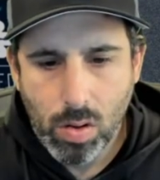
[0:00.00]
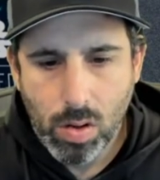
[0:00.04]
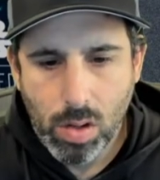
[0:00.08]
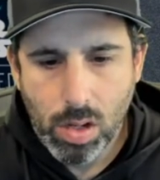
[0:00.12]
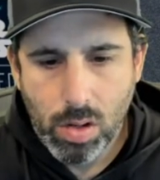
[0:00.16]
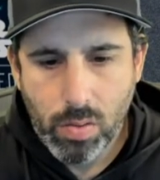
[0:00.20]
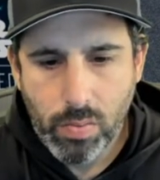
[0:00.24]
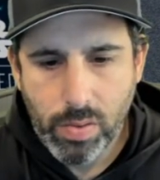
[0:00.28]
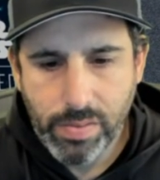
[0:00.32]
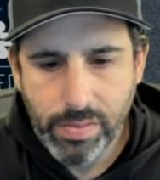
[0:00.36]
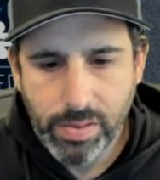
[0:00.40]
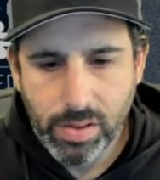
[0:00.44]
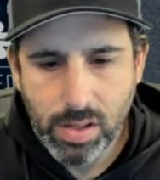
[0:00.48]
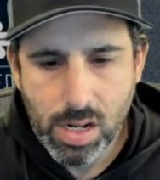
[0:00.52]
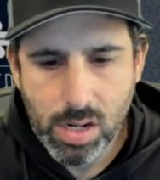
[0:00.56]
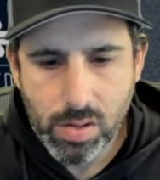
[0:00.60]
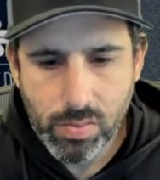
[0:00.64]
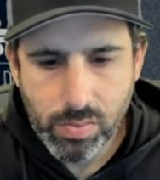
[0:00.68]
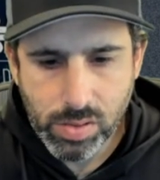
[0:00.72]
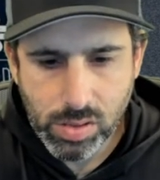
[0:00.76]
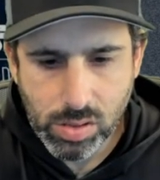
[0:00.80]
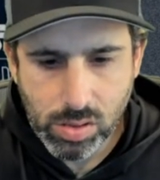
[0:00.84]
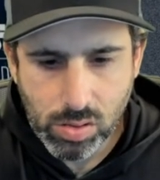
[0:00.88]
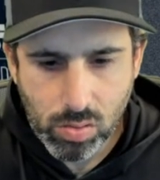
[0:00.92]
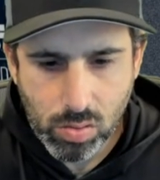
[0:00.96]
We have a lot of
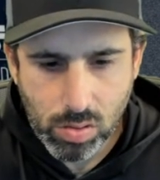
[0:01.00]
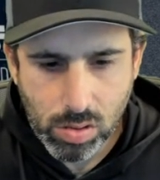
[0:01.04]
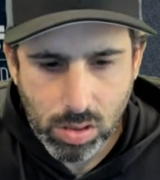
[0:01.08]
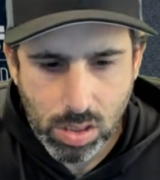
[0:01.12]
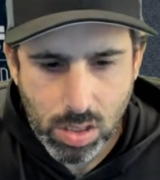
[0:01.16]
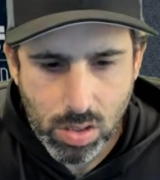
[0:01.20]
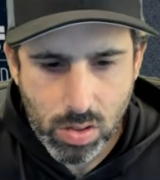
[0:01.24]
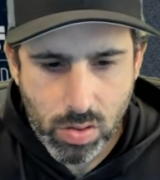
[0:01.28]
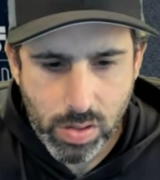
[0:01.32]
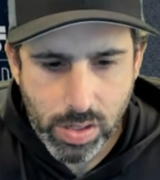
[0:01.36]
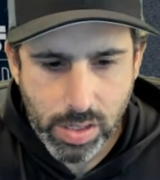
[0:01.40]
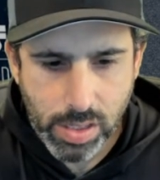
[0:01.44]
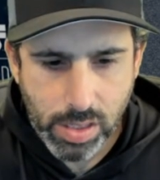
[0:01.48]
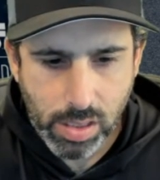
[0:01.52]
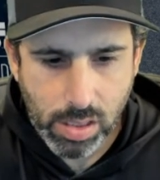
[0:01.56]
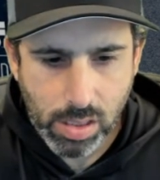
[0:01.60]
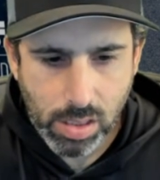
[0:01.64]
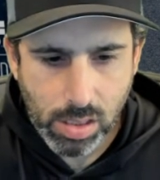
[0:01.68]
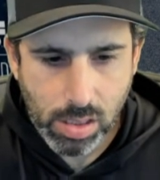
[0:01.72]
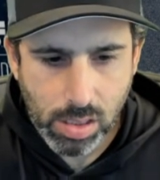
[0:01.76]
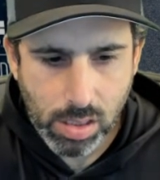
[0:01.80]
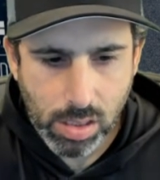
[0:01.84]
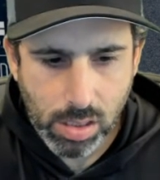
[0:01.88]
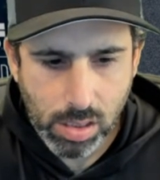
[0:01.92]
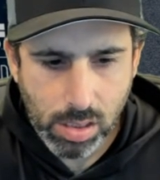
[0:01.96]
Restore going.
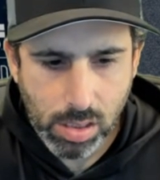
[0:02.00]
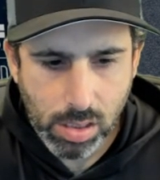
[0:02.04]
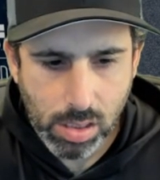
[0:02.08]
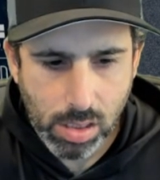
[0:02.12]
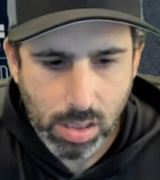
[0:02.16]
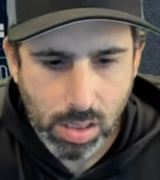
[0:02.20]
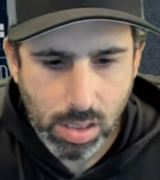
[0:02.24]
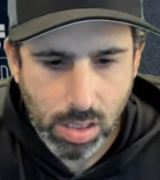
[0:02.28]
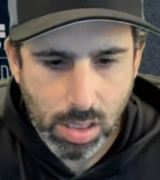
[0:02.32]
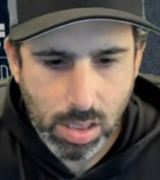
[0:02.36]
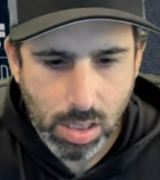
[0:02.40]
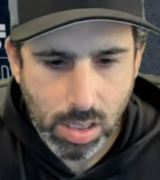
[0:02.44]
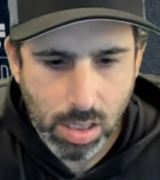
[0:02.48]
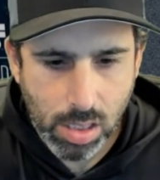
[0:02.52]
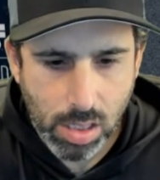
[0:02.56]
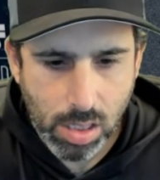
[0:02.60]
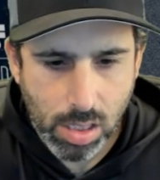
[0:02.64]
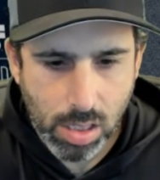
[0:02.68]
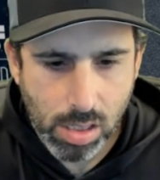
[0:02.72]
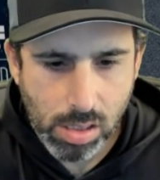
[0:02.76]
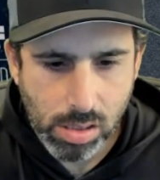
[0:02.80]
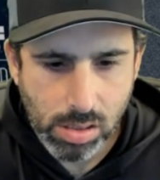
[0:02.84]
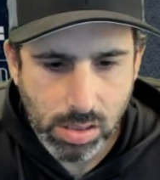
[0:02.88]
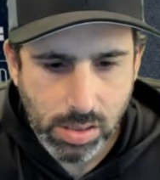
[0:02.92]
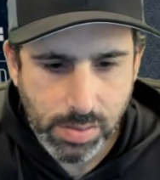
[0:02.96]

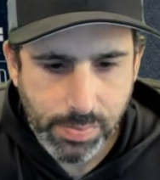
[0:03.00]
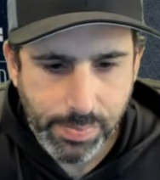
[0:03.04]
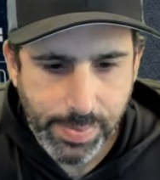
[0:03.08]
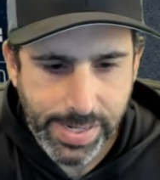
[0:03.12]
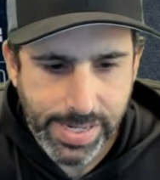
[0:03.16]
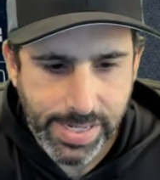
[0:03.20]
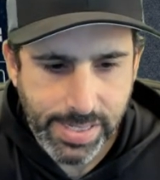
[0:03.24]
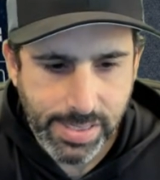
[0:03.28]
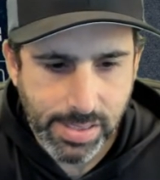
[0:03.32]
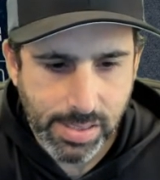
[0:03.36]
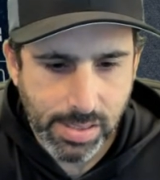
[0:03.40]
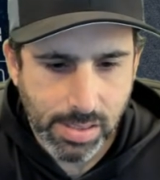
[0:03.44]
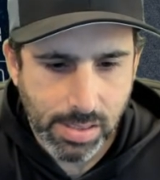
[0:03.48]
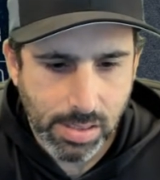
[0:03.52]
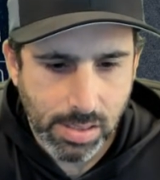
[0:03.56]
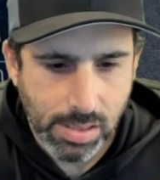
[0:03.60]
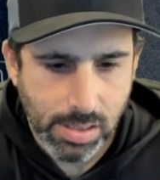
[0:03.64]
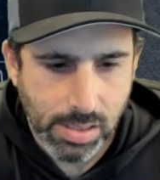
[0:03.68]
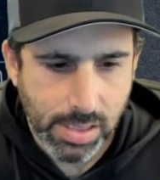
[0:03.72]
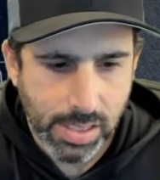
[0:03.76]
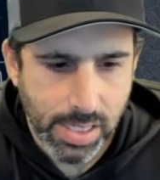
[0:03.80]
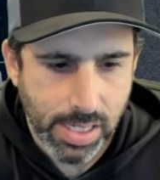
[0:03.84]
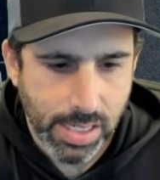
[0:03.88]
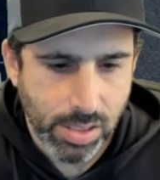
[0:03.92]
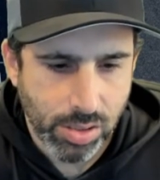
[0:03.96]
Our space is
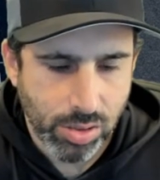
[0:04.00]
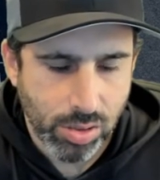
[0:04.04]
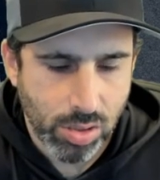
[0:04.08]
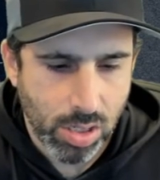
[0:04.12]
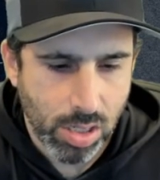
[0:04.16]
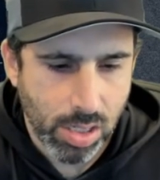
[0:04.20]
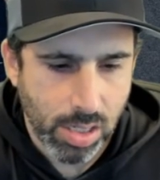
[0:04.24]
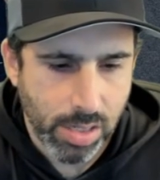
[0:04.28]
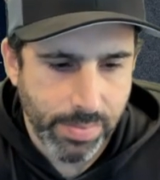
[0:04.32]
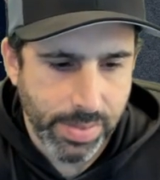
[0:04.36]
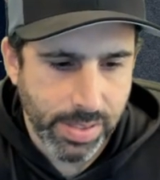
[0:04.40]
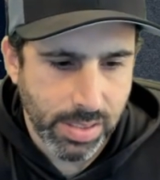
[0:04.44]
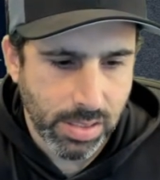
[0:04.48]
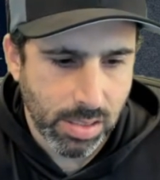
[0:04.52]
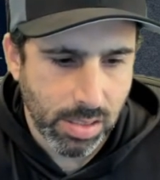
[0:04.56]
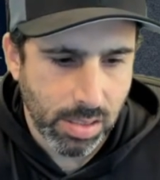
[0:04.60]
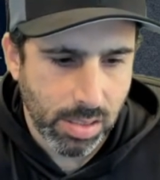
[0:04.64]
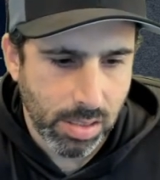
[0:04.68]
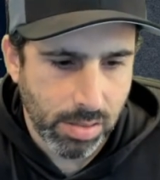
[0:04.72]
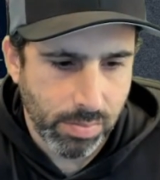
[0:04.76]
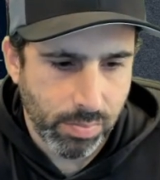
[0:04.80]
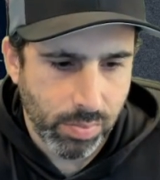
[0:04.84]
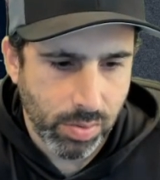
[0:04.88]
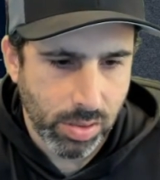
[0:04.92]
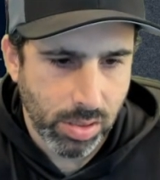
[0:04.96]
getting strong. I meant to
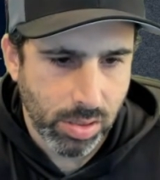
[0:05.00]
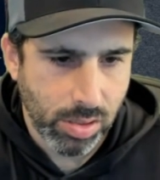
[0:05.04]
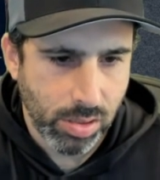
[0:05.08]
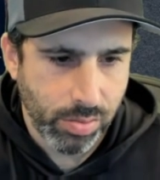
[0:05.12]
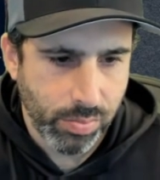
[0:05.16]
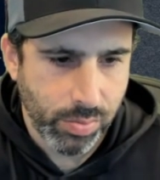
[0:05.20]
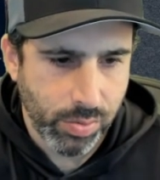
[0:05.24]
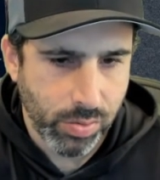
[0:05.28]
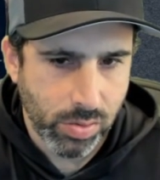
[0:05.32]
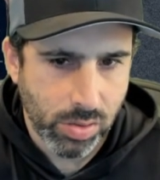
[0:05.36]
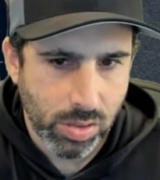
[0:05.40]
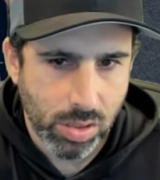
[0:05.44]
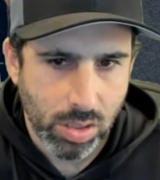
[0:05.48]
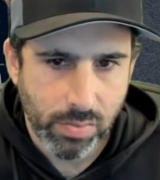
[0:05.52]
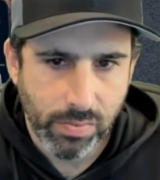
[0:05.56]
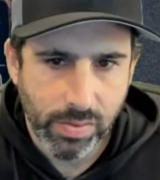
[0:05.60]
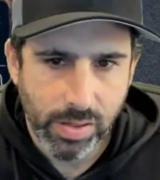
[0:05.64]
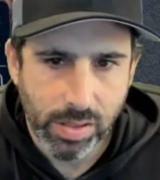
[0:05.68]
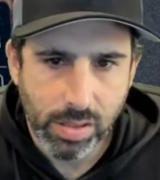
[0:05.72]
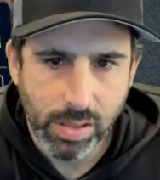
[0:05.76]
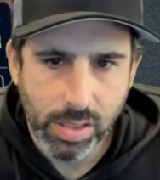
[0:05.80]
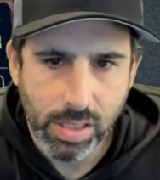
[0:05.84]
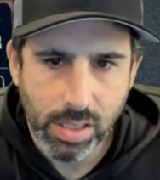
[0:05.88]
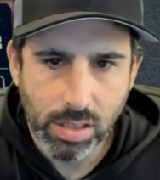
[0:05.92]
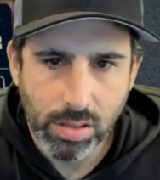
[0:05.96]
put the Naboo
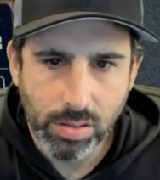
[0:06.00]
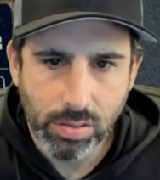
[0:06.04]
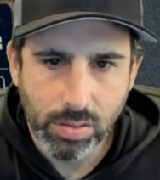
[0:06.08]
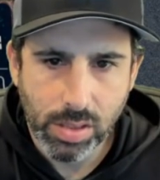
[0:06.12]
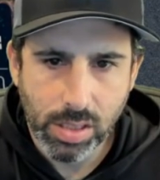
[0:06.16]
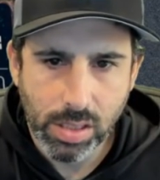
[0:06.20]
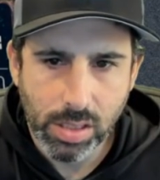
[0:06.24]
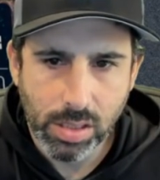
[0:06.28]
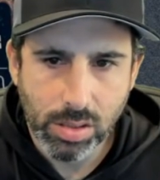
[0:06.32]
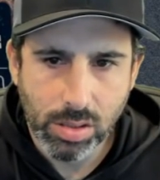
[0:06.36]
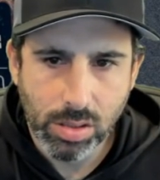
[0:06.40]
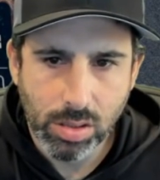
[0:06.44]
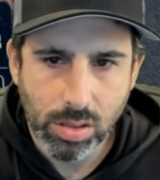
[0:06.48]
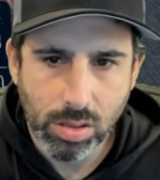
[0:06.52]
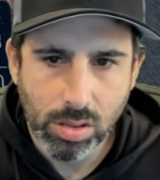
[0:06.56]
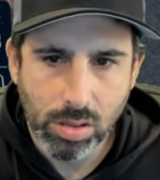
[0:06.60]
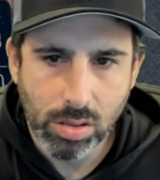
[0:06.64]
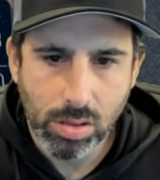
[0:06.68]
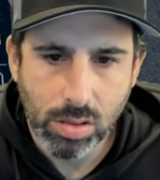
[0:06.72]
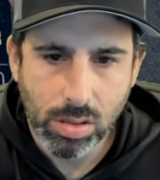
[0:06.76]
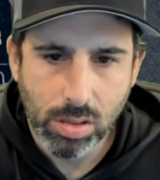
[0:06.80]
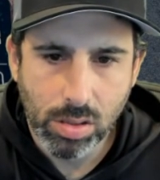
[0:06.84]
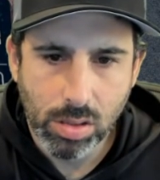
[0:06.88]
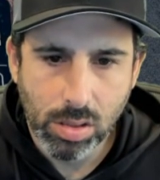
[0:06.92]
Starfighter down. I'll do that next turn.